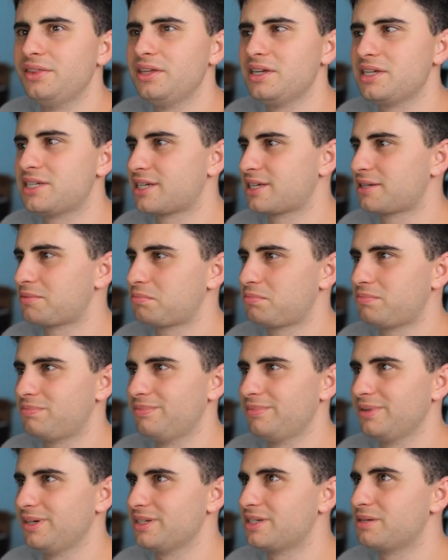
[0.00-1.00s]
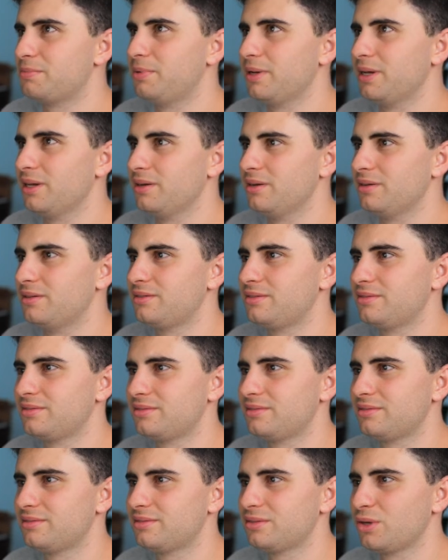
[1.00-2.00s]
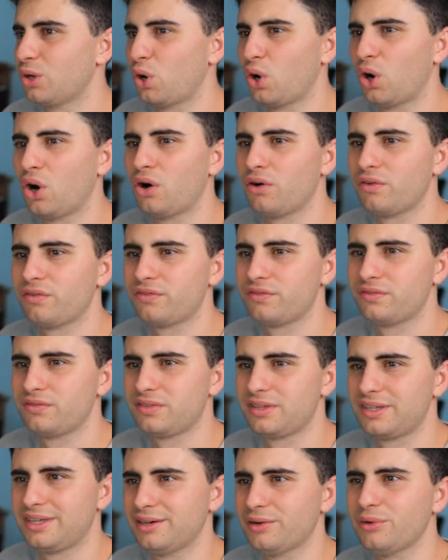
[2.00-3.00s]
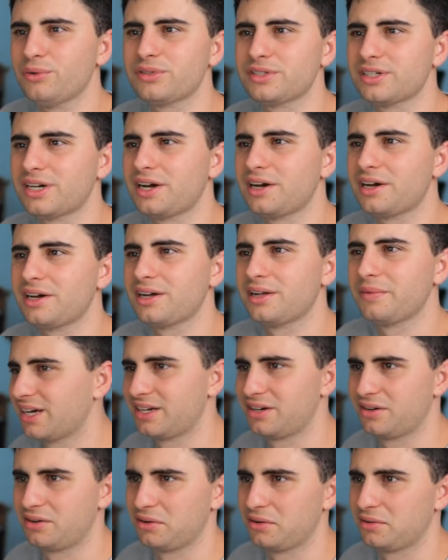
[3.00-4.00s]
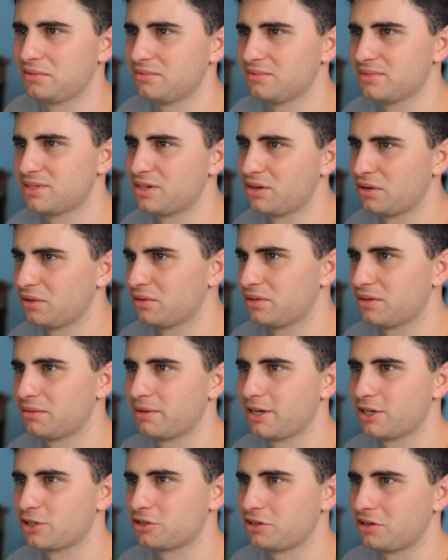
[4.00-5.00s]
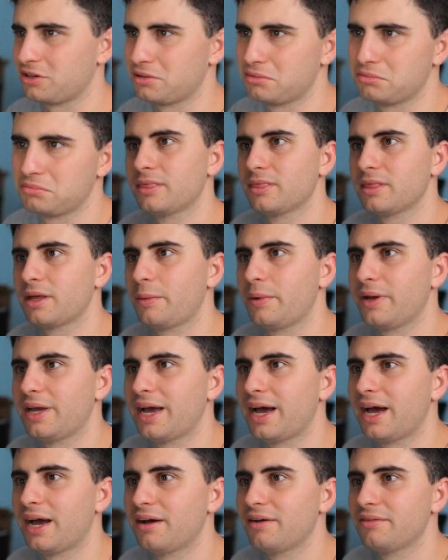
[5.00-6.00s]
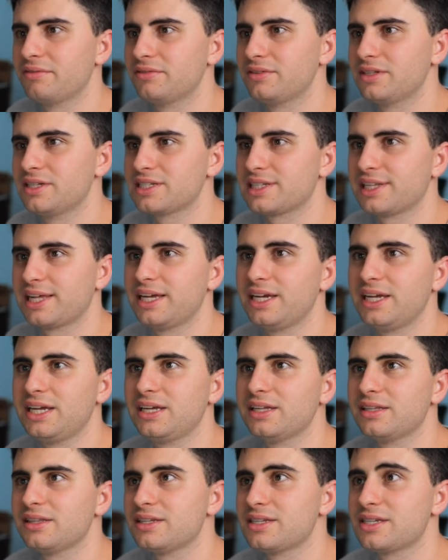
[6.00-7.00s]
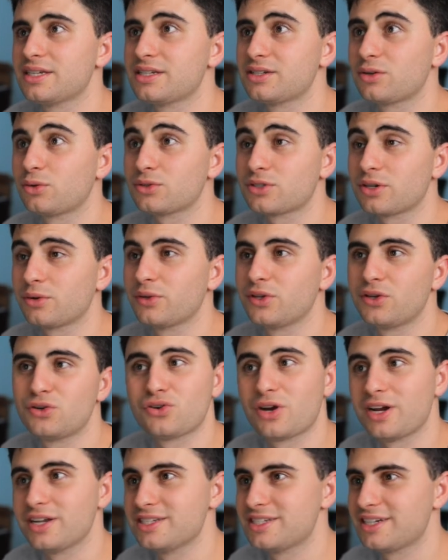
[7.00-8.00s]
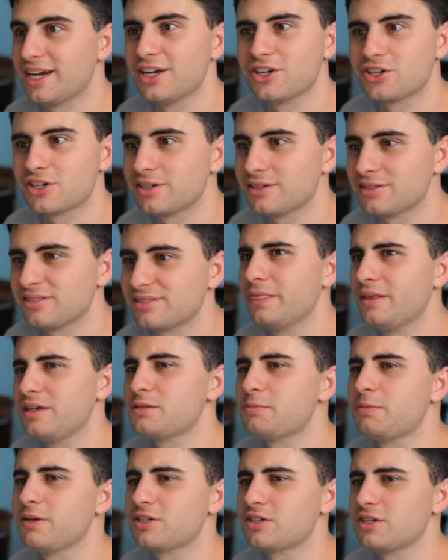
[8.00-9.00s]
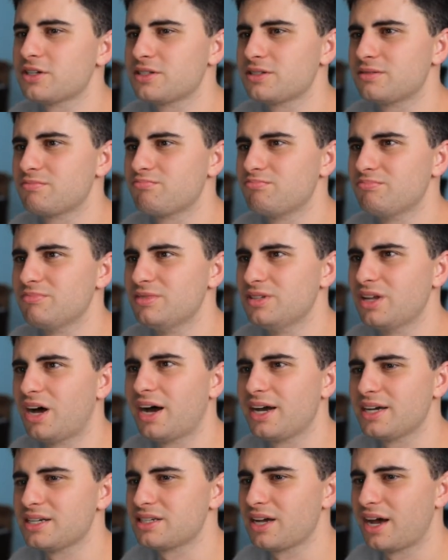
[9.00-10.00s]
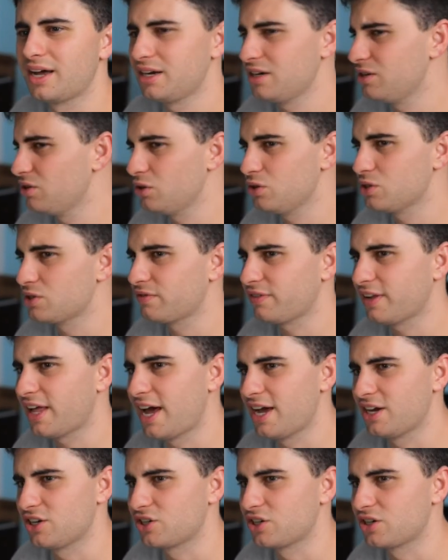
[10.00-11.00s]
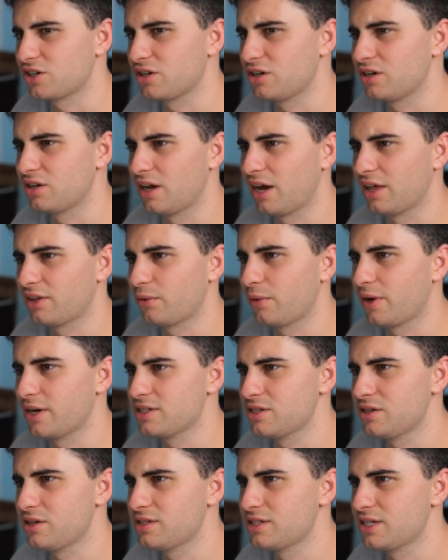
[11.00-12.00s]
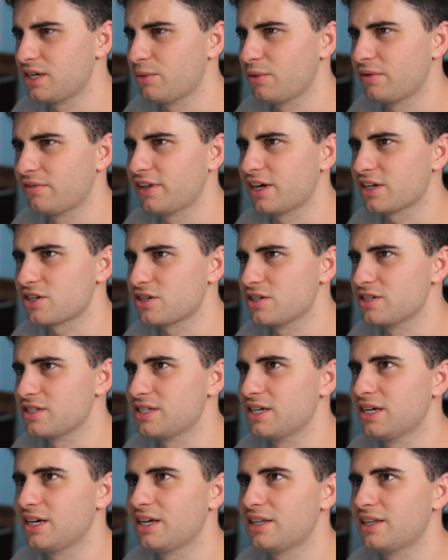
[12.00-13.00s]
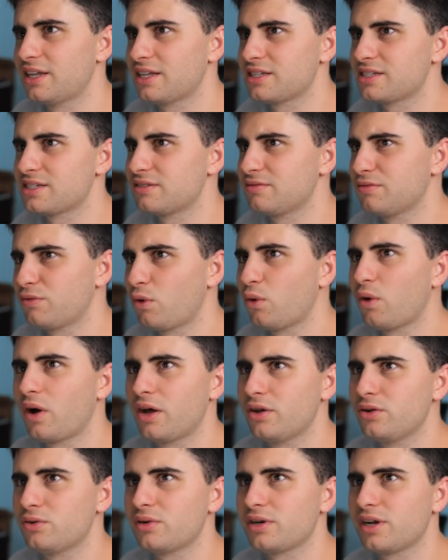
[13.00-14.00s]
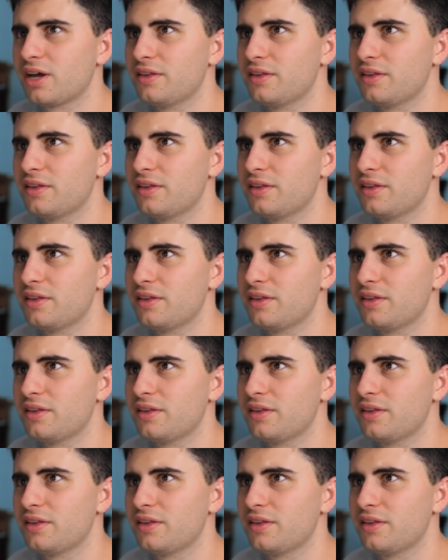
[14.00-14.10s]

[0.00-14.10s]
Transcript: This is a bit off kilter. I don't know, it's not the best shot. Then we have this lady. This is also on the train station. This picture's nice. I didn't use flash Otherwise you'd see reflections here, and that's 400.